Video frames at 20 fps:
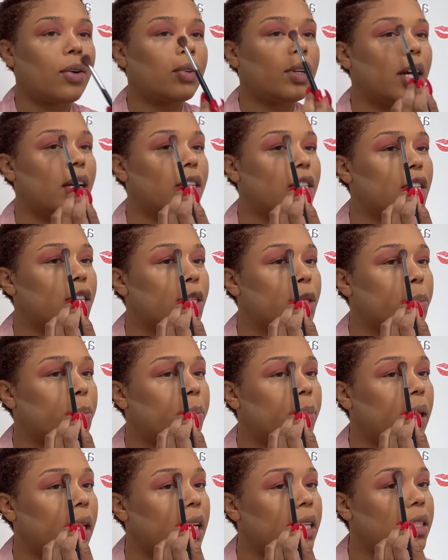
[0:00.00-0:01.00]
and just
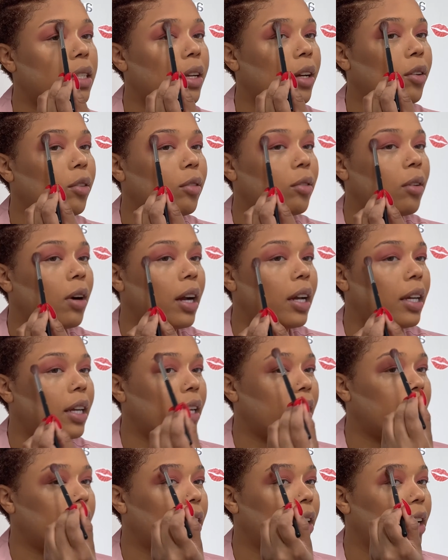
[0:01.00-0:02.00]
place it right
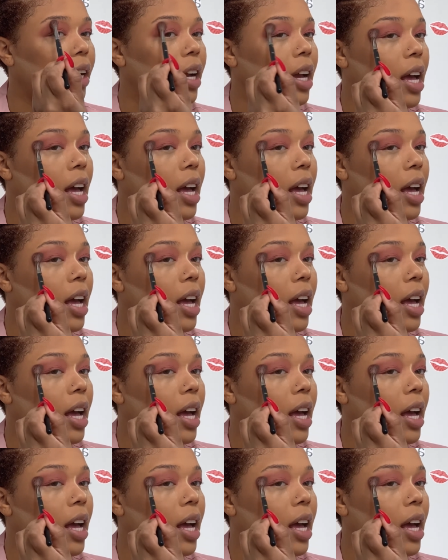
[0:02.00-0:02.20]
here.